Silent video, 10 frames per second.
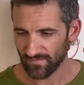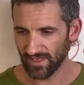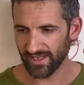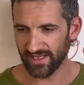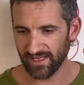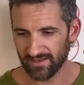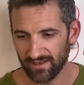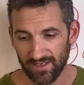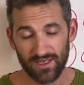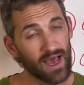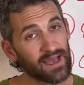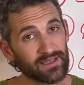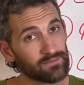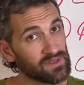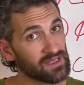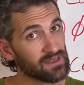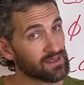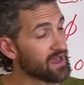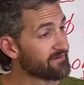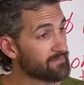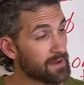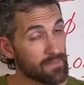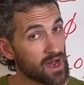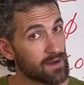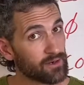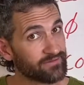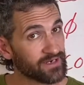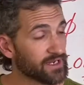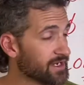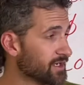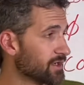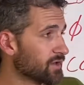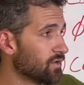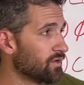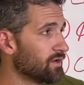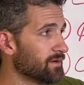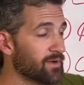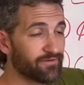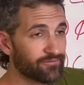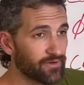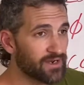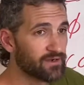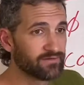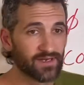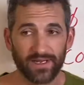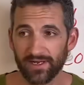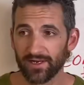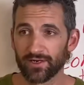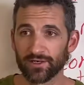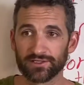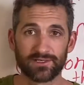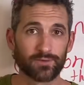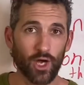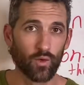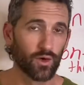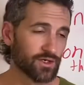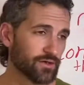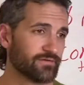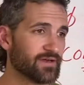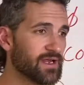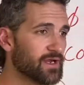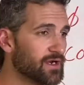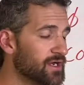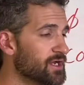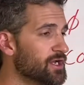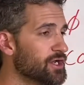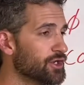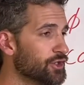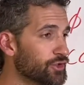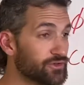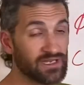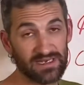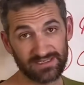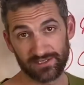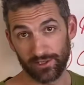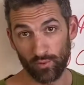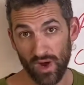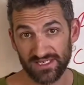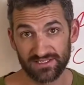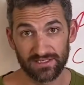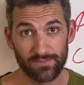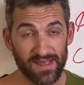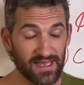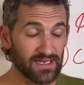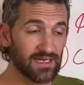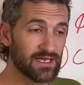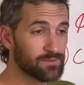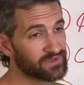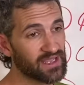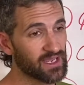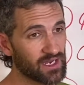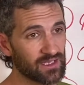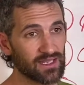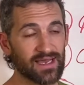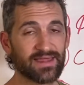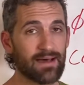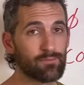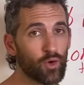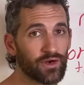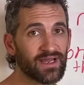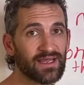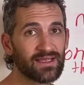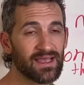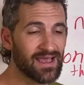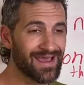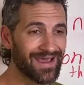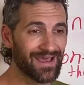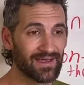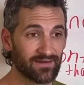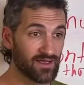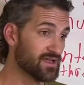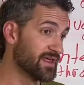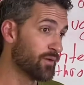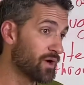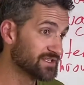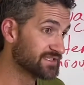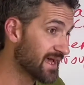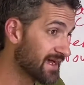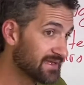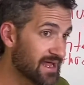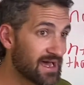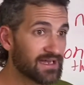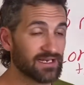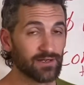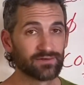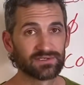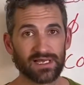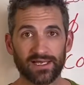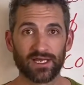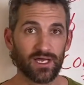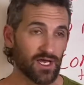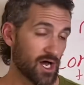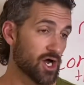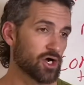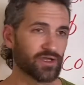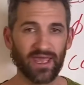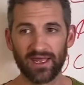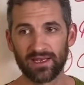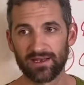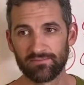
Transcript: And I could have my mom over here or a friend over here or some coworker over here who didn't necessarily watch the debate, but they got online that morning and they watched the headline and it was like, oh, candidate